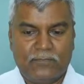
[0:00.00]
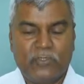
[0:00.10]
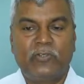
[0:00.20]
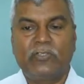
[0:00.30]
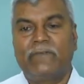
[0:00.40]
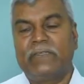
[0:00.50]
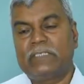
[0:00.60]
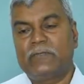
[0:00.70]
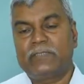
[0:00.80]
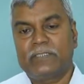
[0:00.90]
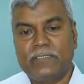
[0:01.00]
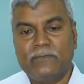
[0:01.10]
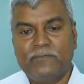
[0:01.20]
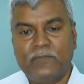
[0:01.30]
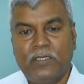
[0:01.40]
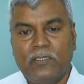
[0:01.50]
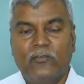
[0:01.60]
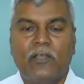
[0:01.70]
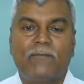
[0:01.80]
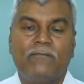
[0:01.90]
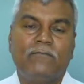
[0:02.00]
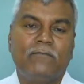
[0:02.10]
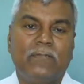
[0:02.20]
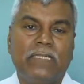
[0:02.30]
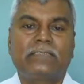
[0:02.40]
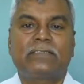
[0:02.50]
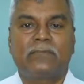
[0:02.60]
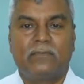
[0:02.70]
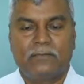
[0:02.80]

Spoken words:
during a vegetable season, you have less